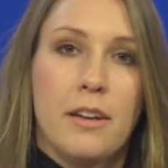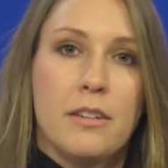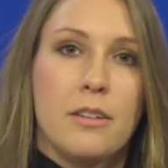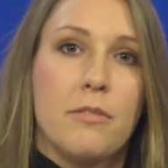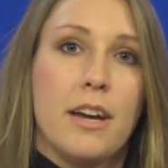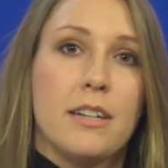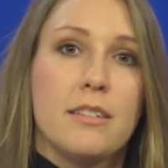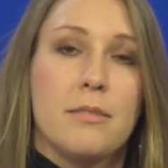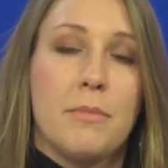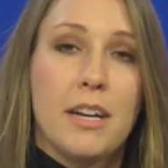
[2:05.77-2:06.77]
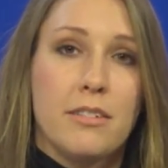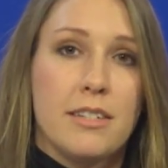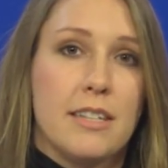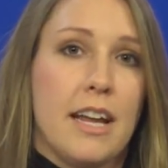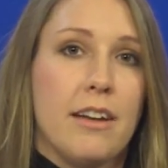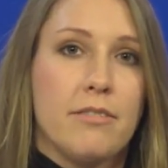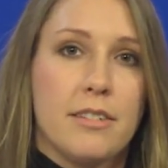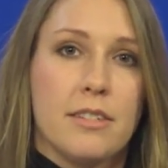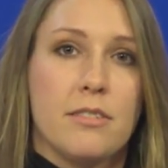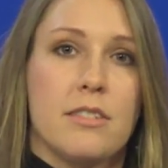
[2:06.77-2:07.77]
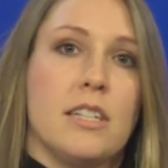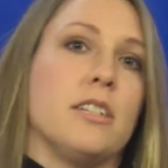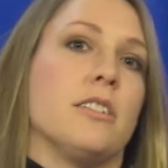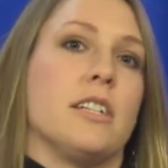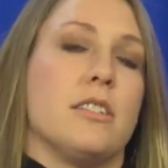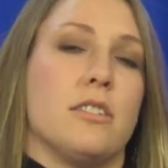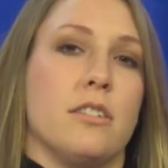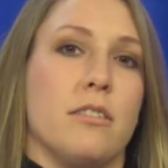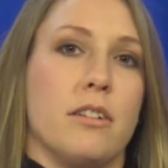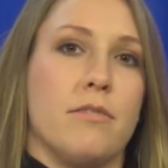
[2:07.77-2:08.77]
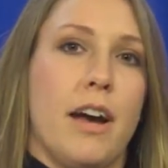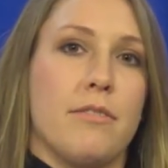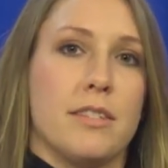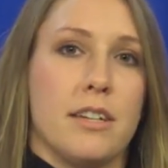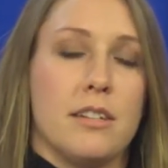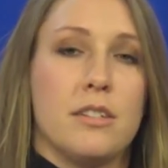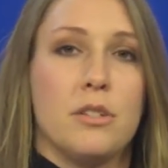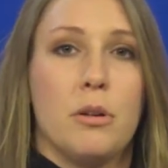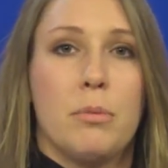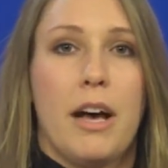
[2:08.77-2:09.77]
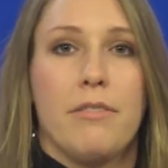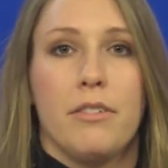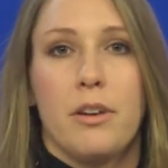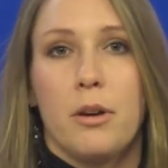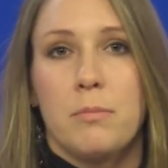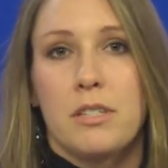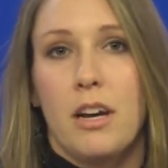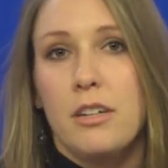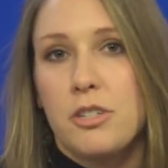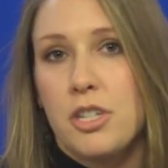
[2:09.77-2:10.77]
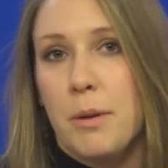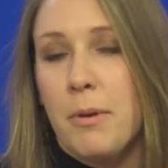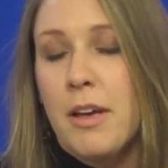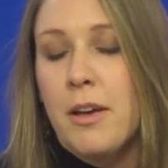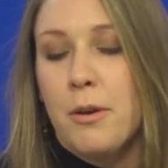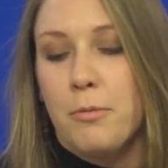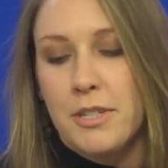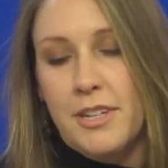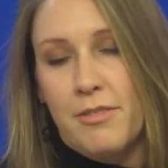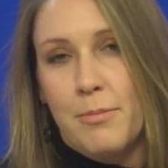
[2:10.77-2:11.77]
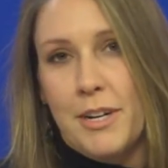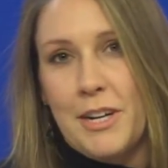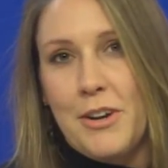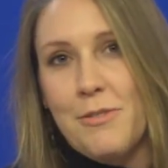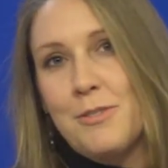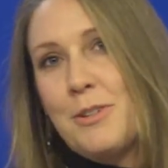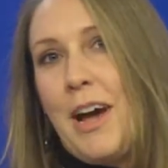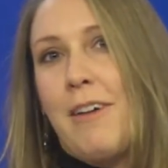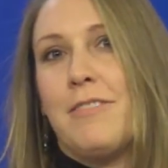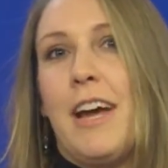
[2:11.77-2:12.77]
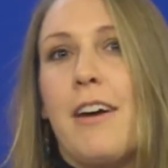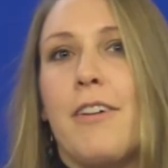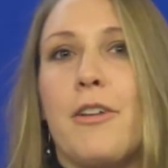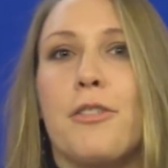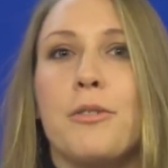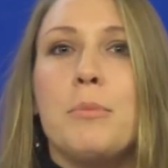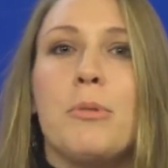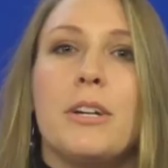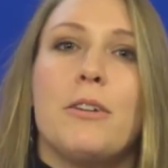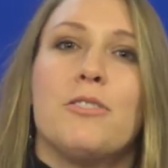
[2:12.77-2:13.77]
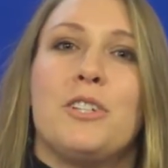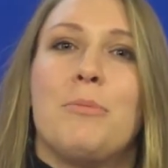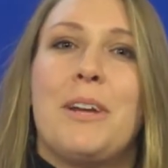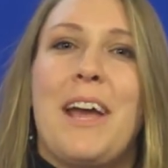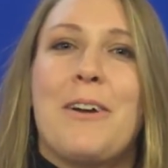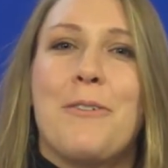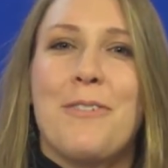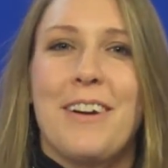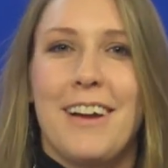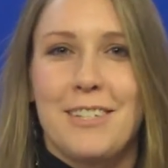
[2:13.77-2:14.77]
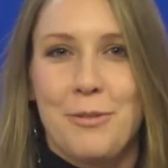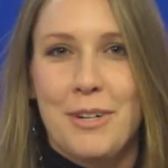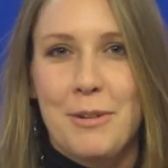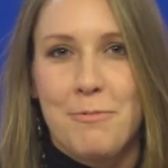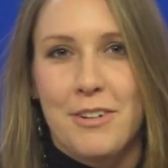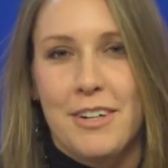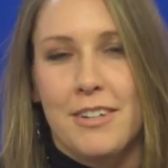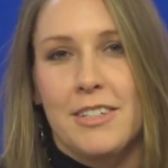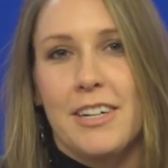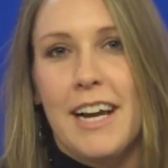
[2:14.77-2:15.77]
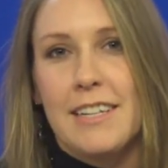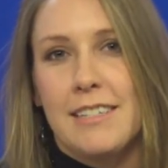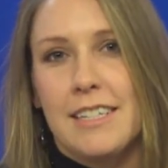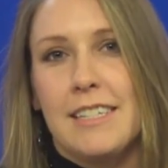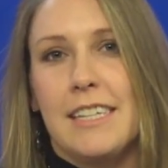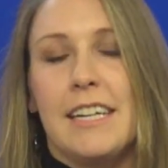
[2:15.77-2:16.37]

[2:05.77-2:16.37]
So that is the main reason every single senior needs to do their FAFSA, is to apply for the Hope Scholarship, which everybody knows you have to have a 3.0 GPA or a 21 on your ACT